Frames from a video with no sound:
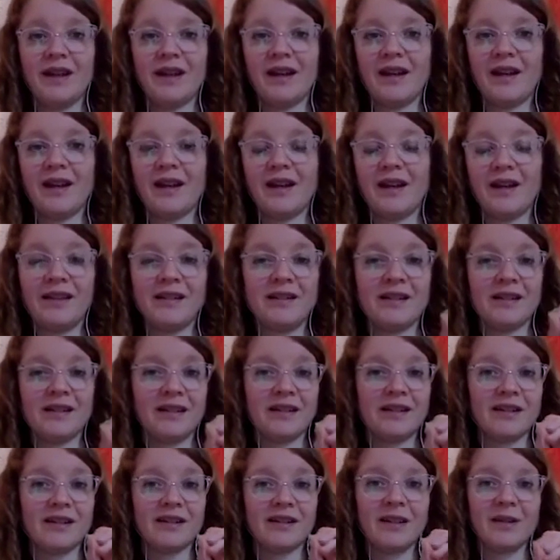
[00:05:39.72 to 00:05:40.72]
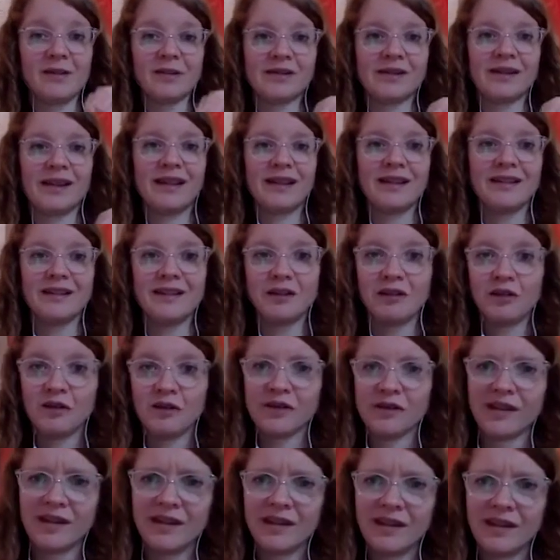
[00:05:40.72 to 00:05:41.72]
and don't say, did you
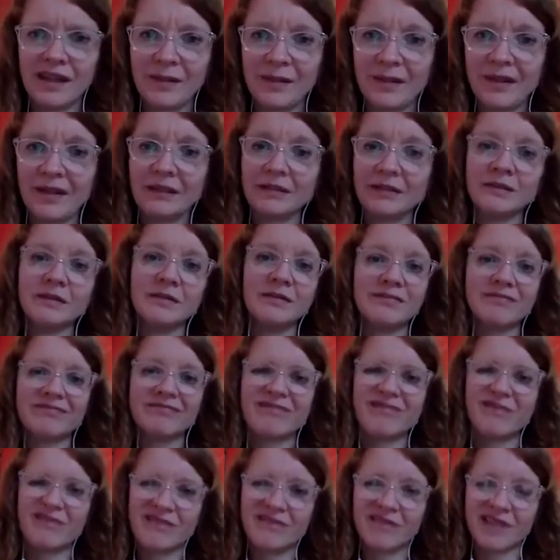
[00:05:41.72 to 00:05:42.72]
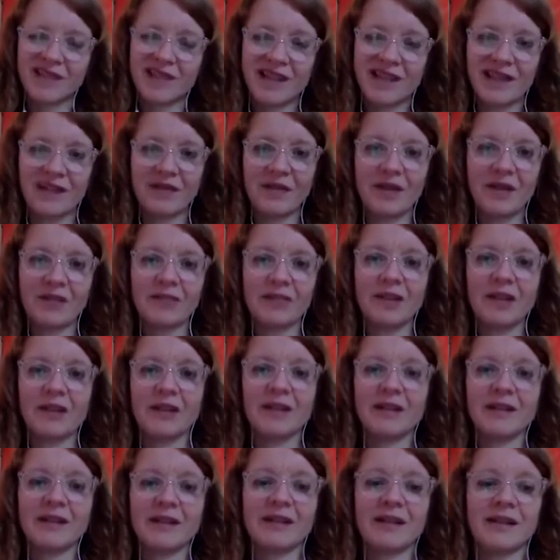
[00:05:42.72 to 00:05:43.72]
see the email? It's kind of not a very
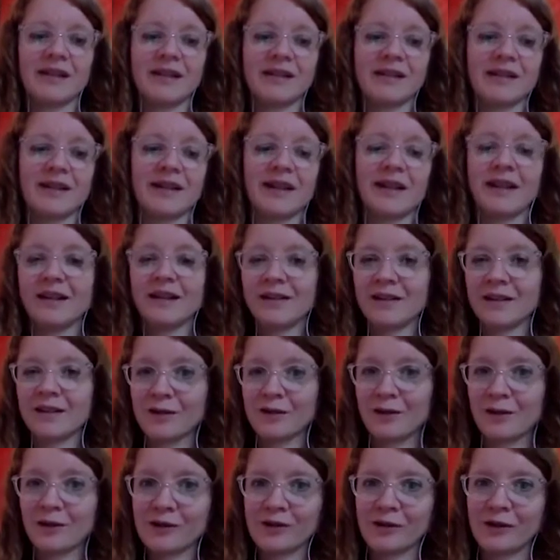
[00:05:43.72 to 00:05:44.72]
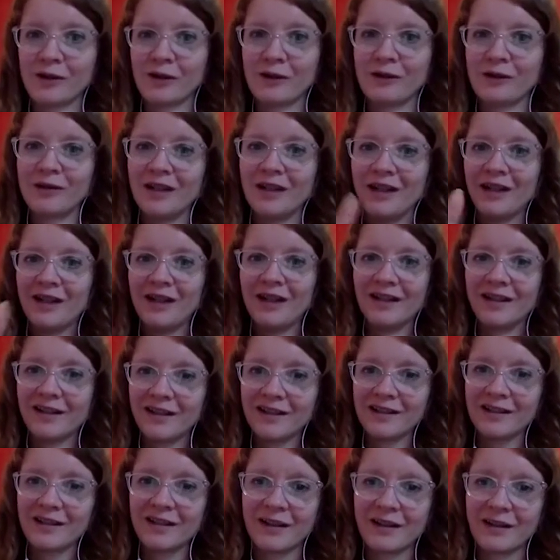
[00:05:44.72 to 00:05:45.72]
nice thing to say. That's also
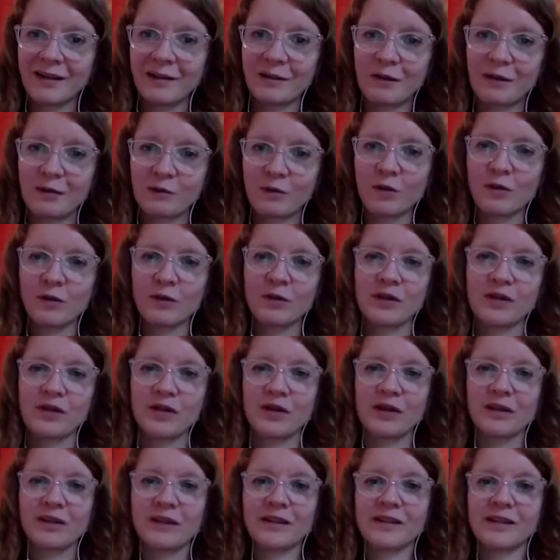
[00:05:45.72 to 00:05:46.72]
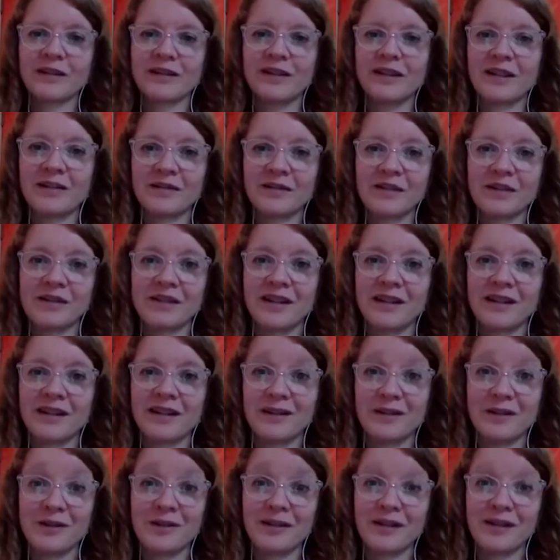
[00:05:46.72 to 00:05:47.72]
a rule with journalists, to never say,
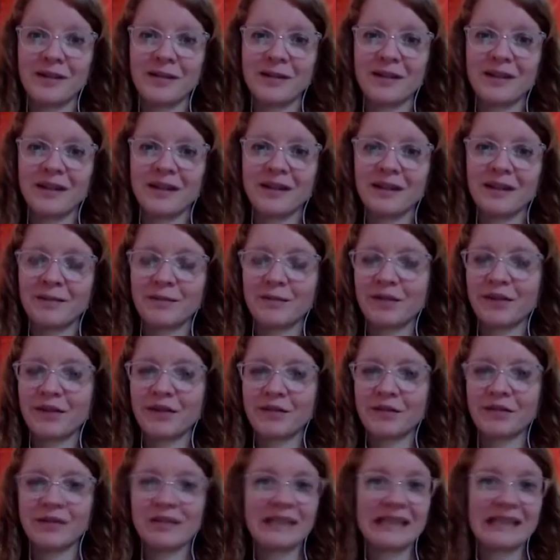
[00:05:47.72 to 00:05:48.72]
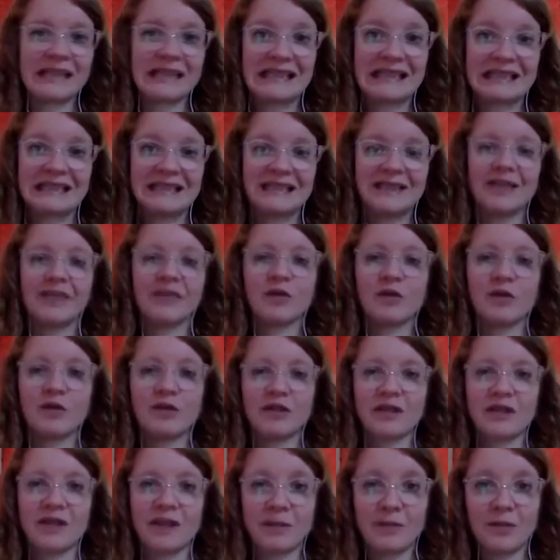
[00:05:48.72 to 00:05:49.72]
did you see my press release? Of
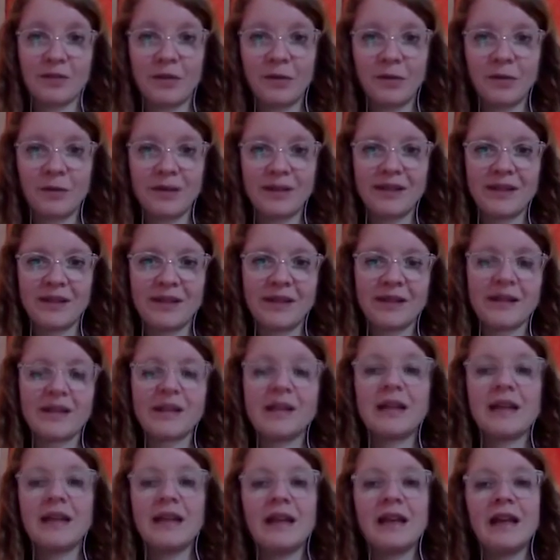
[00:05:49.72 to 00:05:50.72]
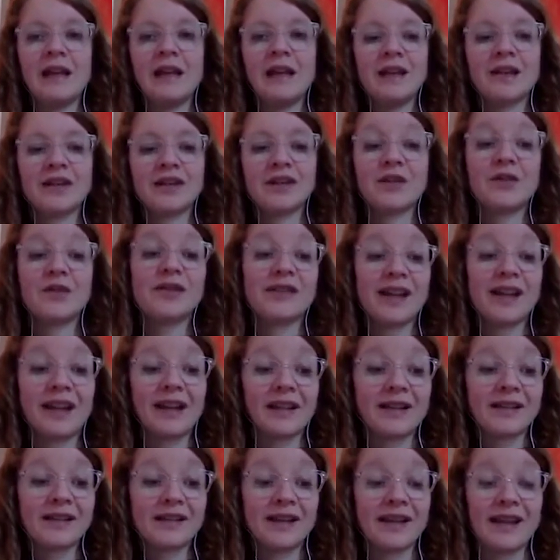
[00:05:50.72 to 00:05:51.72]
course, they probably did. So you say
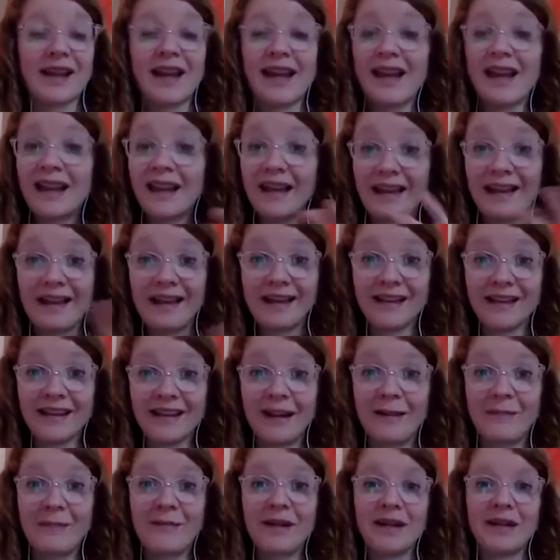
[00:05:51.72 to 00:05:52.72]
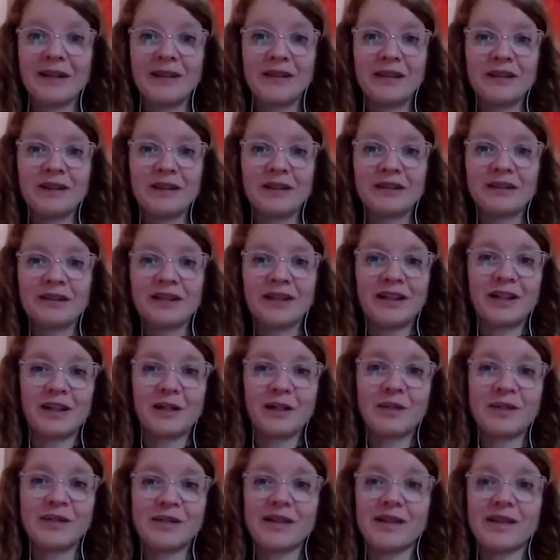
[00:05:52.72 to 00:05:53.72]
instead, hey, I know
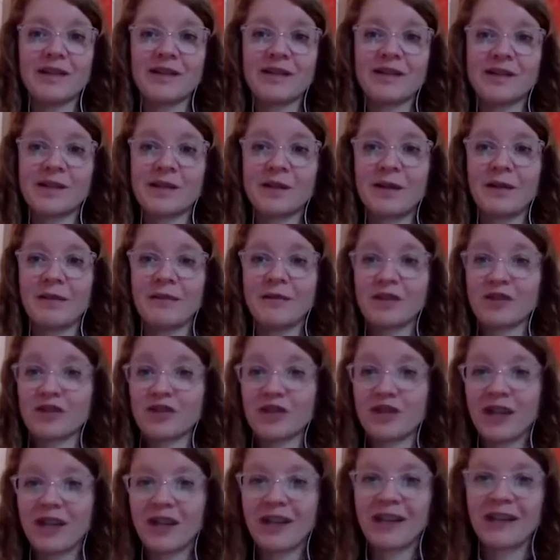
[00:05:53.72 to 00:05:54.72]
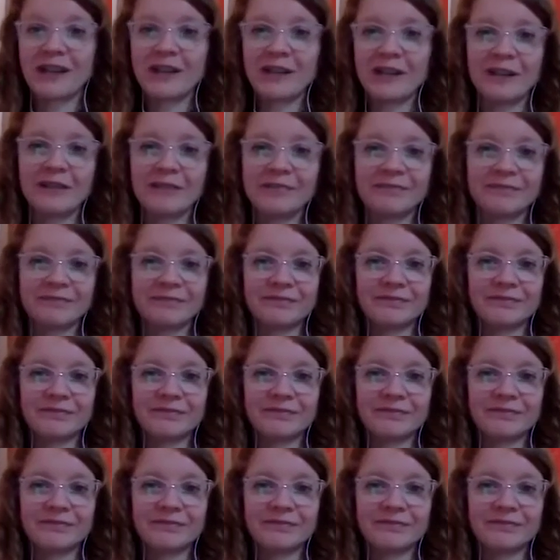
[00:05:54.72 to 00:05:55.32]
you're busy, so I'm just checking in on